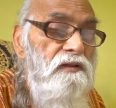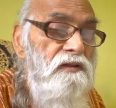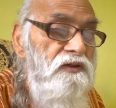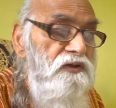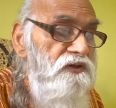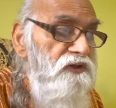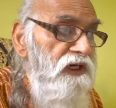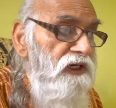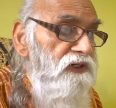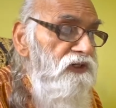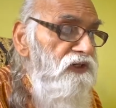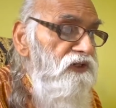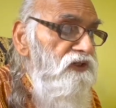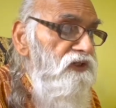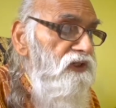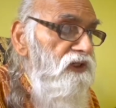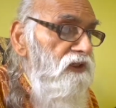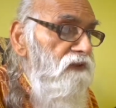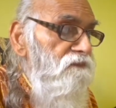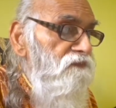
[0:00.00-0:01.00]

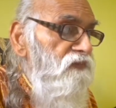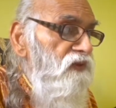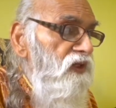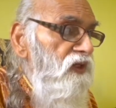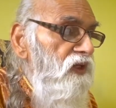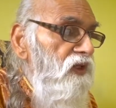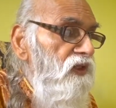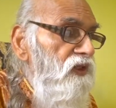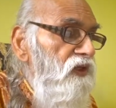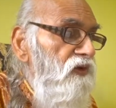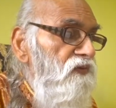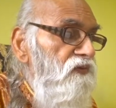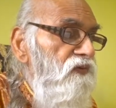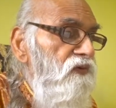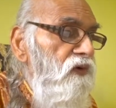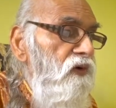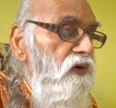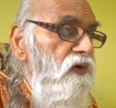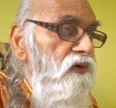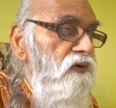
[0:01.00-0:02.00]
tradition, the
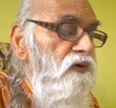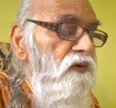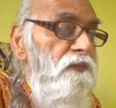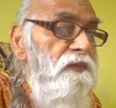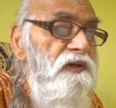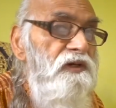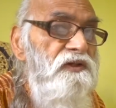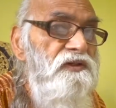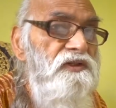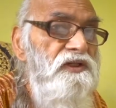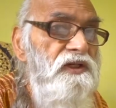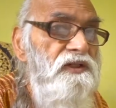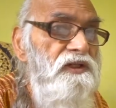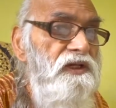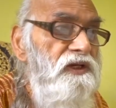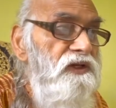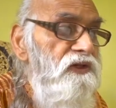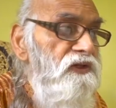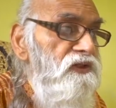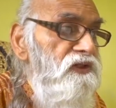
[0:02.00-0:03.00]
four
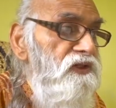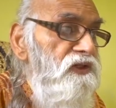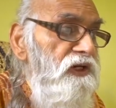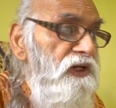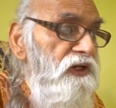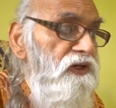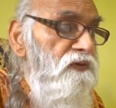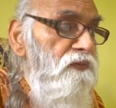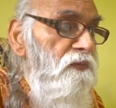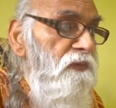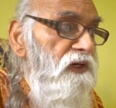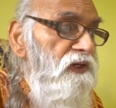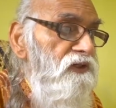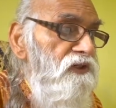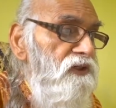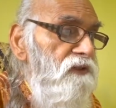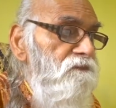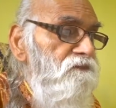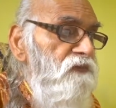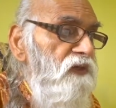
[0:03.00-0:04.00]
Upanishadic
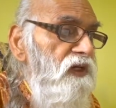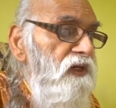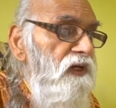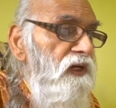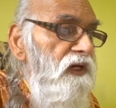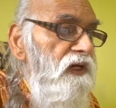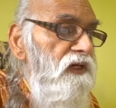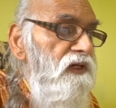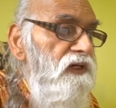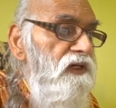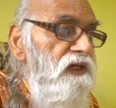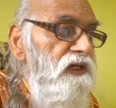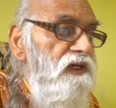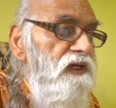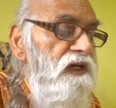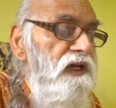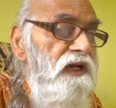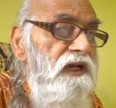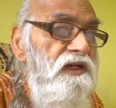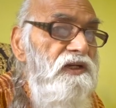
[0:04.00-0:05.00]
statements
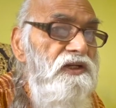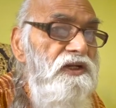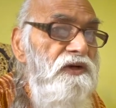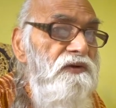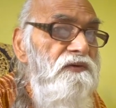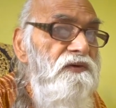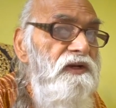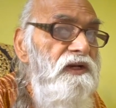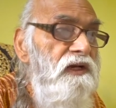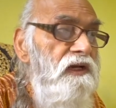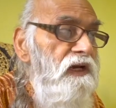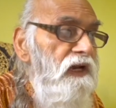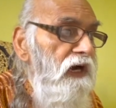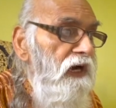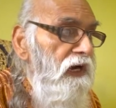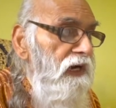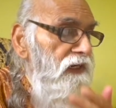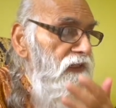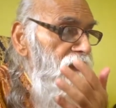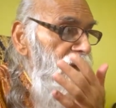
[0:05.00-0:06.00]
indicate the real
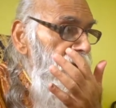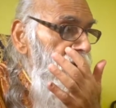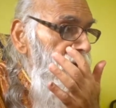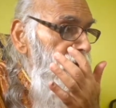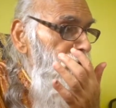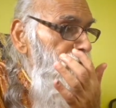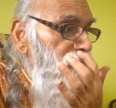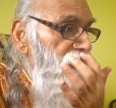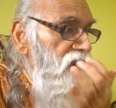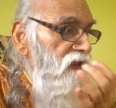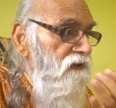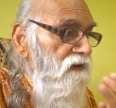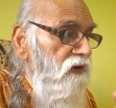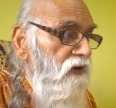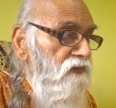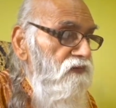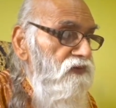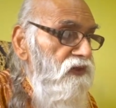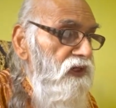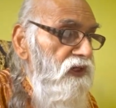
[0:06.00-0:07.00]
identity
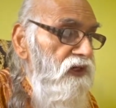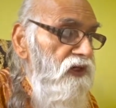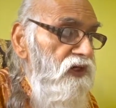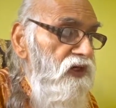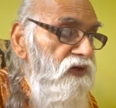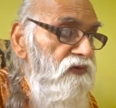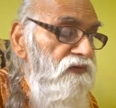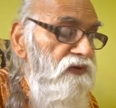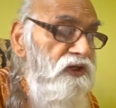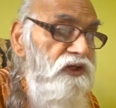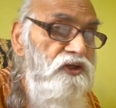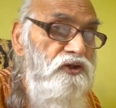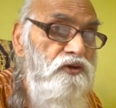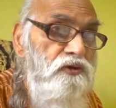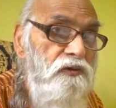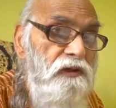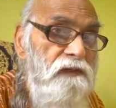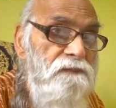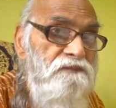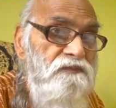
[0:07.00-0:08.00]
of the
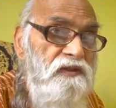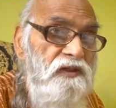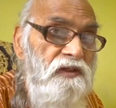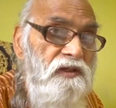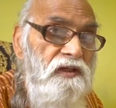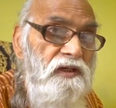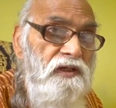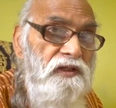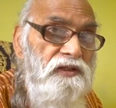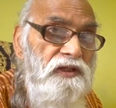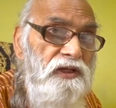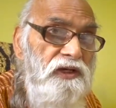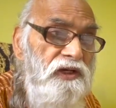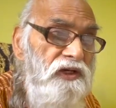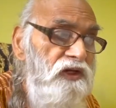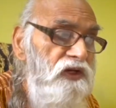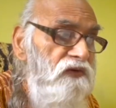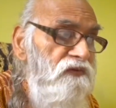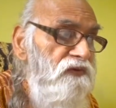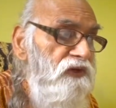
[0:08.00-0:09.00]
individual, the
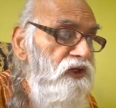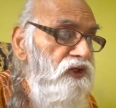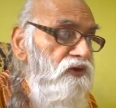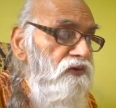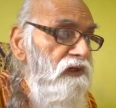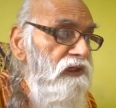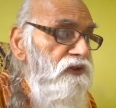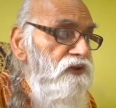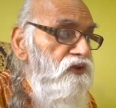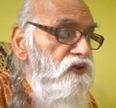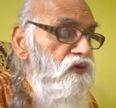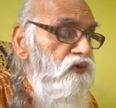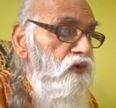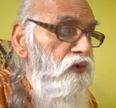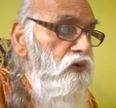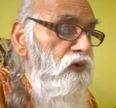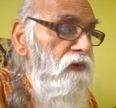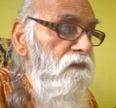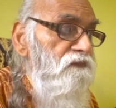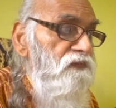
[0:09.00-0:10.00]
individual
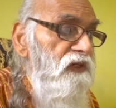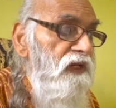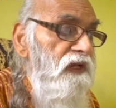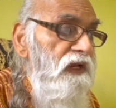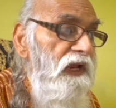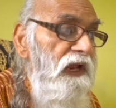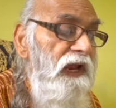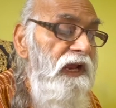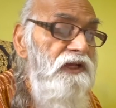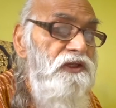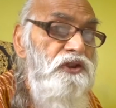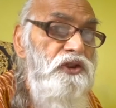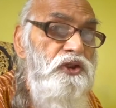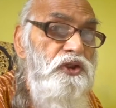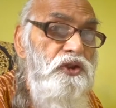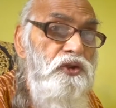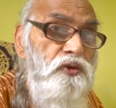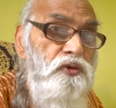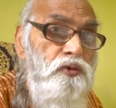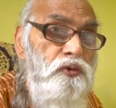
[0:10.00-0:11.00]
soul as
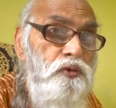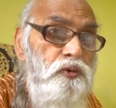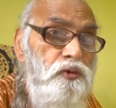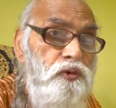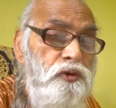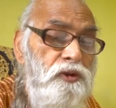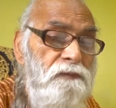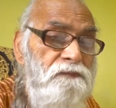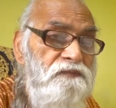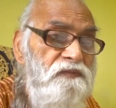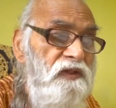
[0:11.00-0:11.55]
truth,